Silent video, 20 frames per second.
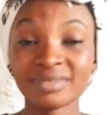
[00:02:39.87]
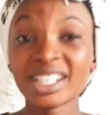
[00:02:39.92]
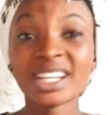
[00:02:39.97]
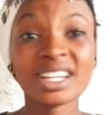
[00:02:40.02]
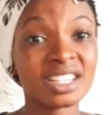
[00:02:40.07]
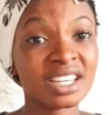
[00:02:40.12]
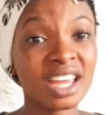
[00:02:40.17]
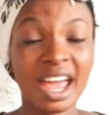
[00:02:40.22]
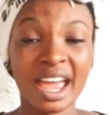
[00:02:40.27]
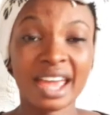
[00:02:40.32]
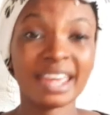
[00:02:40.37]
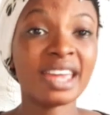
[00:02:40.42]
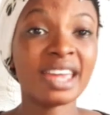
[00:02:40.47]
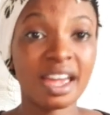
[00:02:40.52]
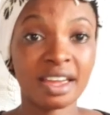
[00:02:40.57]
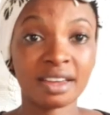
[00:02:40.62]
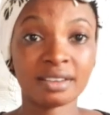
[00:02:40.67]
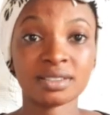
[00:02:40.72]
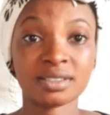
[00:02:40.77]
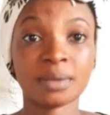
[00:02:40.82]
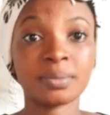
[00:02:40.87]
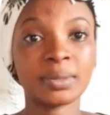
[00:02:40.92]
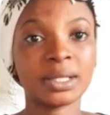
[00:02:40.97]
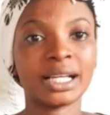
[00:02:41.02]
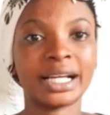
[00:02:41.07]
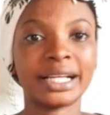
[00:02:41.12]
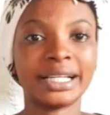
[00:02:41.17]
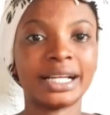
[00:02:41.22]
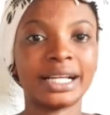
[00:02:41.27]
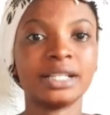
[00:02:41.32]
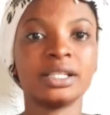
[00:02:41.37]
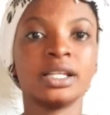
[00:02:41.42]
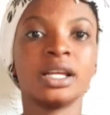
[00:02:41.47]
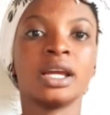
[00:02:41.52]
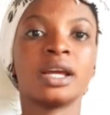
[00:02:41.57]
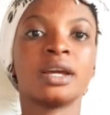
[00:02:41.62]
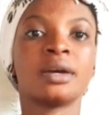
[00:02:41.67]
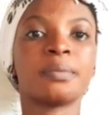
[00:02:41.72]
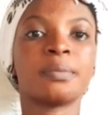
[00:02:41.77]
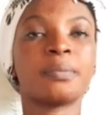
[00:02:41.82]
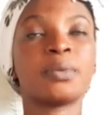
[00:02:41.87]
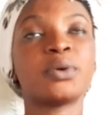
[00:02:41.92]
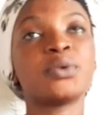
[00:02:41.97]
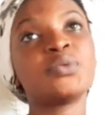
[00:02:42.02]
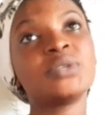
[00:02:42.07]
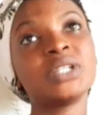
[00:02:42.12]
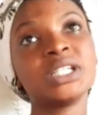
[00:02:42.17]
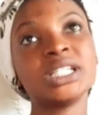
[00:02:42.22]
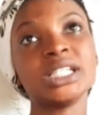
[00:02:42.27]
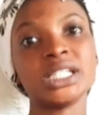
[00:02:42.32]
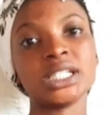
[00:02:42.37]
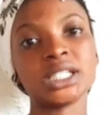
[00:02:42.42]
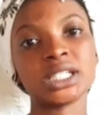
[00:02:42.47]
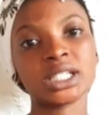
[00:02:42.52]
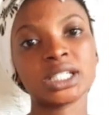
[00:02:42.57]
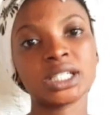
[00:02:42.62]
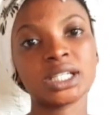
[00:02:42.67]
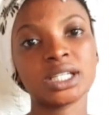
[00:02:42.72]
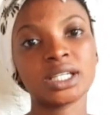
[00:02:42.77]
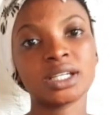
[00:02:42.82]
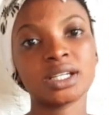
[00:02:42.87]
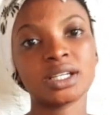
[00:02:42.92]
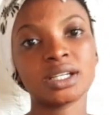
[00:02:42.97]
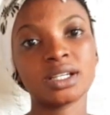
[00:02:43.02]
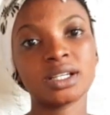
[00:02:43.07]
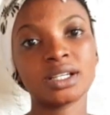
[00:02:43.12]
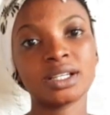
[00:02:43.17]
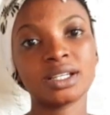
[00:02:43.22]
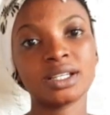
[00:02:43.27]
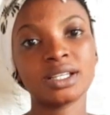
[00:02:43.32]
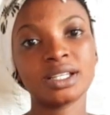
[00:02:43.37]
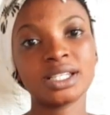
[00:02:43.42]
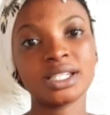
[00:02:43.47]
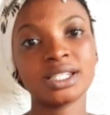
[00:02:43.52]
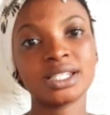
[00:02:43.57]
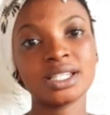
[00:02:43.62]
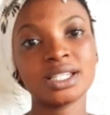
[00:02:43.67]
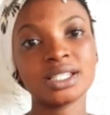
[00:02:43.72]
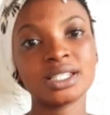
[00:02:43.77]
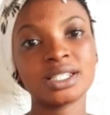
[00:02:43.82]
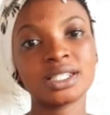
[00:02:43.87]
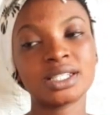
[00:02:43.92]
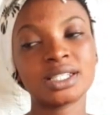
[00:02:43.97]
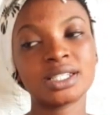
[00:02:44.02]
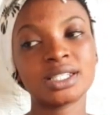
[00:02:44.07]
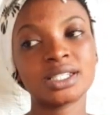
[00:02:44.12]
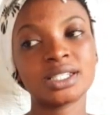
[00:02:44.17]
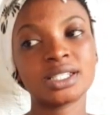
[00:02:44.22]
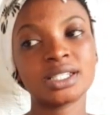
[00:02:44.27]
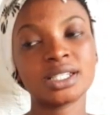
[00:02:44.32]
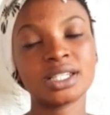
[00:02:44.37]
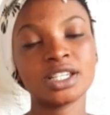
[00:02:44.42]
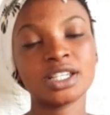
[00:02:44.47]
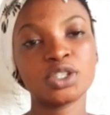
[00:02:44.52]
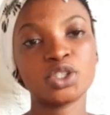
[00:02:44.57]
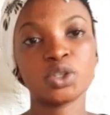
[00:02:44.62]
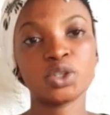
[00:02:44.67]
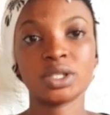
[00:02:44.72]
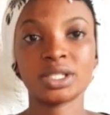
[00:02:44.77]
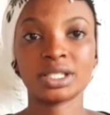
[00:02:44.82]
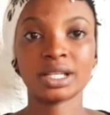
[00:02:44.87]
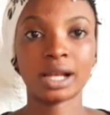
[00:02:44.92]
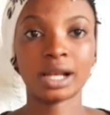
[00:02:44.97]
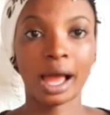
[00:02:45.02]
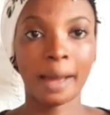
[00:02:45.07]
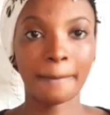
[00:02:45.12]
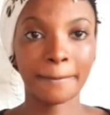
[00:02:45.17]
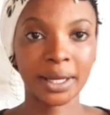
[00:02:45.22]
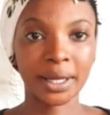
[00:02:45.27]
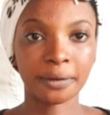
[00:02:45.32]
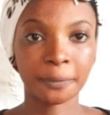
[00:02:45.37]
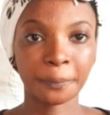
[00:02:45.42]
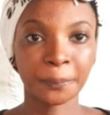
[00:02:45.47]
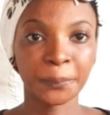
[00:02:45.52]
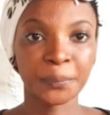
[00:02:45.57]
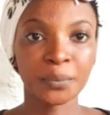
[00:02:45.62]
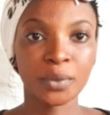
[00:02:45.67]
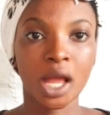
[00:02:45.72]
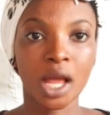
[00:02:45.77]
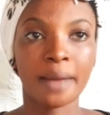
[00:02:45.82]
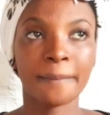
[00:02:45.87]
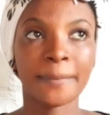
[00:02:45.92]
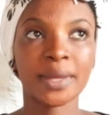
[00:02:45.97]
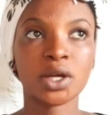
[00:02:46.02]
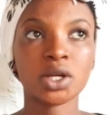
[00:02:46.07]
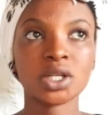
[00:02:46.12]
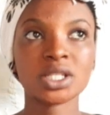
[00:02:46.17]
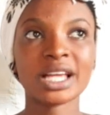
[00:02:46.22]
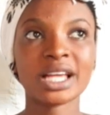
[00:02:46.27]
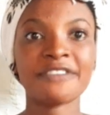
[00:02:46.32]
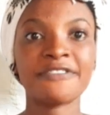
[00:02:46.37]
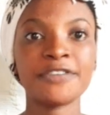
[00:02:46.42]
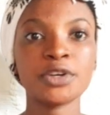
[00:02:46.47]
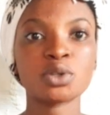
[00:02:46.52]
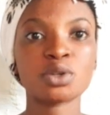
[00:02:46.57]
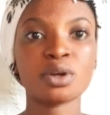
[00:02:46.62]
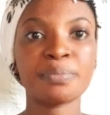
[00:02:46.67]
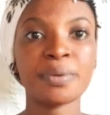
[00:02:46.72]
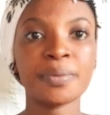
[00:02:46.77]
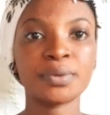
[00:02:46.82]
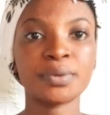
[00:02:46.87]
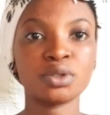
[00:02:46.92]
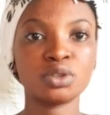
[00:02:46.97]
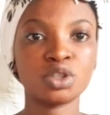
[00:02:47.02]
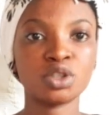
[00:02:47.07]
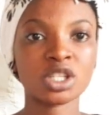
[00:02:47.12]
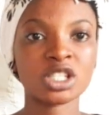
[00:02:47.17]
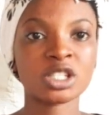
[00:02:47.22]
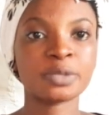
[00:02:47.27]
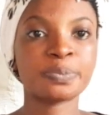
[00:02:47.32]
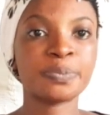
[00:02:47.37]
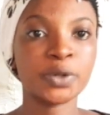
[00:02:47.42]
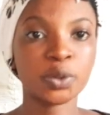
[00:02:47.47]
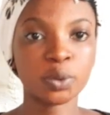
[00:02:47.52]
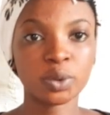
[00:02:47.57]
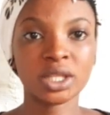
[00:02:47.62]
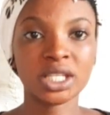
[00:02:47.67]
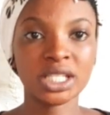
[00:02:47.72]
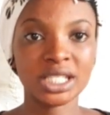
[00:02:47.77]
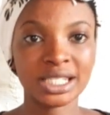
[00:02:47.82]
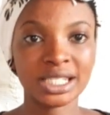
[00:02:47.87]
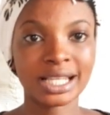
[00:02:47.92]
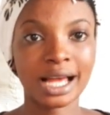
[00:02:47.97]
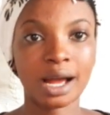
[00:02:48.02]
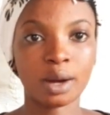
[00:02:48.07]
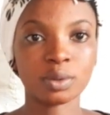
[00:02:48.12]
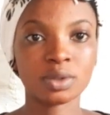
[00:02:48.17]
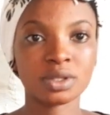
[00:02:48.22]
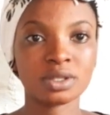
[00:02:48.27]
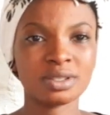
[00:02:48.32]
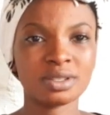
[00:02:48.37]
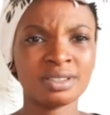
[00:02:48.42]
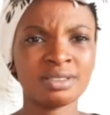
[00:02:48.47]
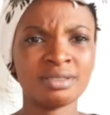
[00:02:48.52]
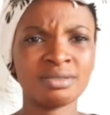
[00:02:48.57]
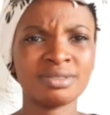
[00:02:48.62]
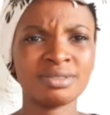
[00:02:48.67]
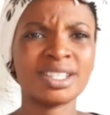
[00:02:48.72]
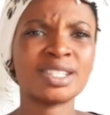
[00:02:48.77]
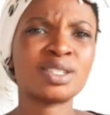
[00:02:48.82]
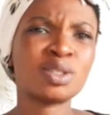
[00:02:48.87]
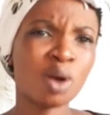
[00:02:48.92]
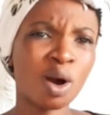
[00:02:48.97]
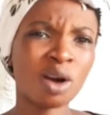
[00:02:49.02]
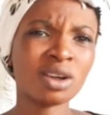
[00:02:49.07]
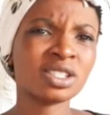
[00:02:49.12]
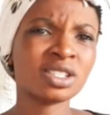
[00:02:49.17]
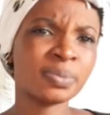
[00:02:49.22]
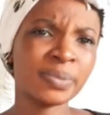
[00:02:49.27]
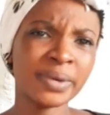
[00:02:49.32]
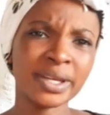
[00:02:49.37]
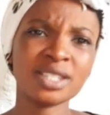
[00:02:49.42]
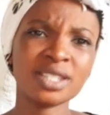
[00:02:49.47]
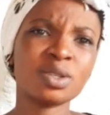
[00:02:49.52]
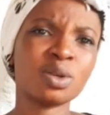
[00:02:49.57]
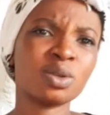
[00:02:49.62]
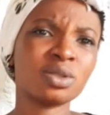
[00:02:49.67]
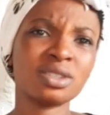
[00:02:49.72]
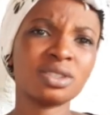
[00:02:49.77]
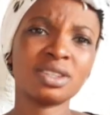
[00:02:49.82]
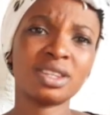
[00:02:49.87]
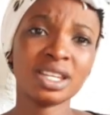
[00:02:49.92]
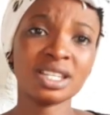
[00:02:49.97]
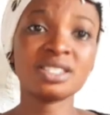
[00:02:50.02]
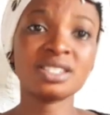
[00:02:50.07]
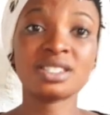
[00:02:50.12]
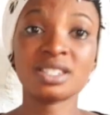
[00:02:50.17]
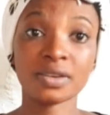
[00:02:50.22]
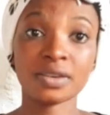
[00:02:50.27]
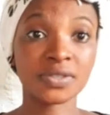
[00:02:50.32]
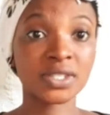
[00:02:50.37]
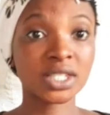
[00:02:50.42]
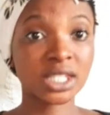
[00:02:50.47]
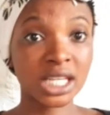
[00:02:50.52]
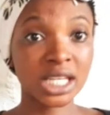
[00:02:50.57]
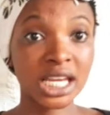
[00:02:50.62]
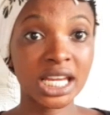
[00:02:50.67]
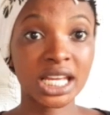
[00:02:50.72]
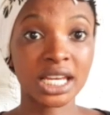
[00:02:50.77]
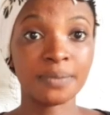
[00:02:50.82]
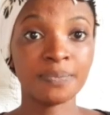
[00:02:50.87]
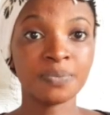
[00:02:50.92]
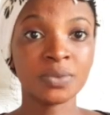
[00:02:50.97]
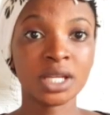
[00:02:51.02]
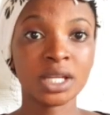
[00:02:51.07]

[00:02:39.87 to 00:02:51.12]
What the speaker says: Yeah, something like that. But really, this issue is alarming because I feel some people don't just spill things out. They talk based on things they've seen.